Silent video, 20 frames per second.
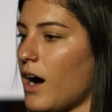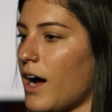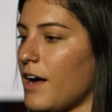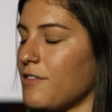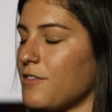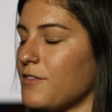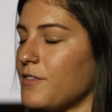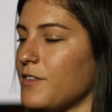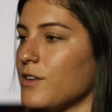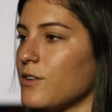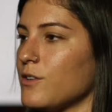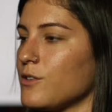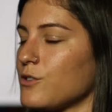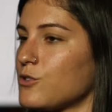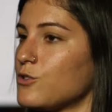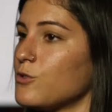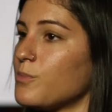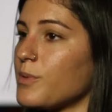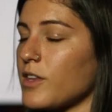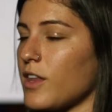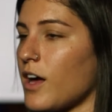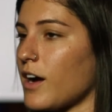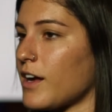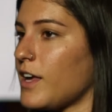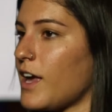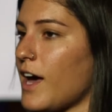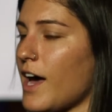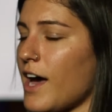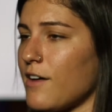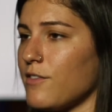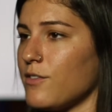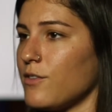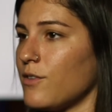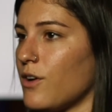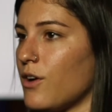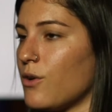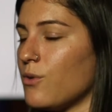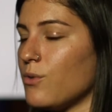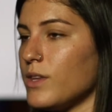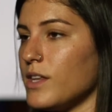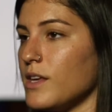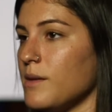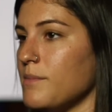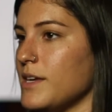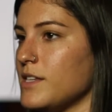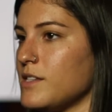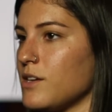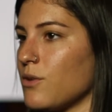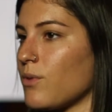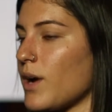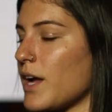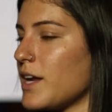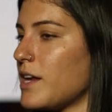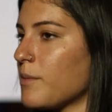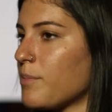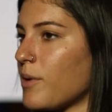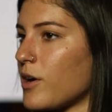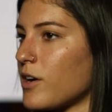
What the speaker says: I feel super lucky. I have a really amazing writing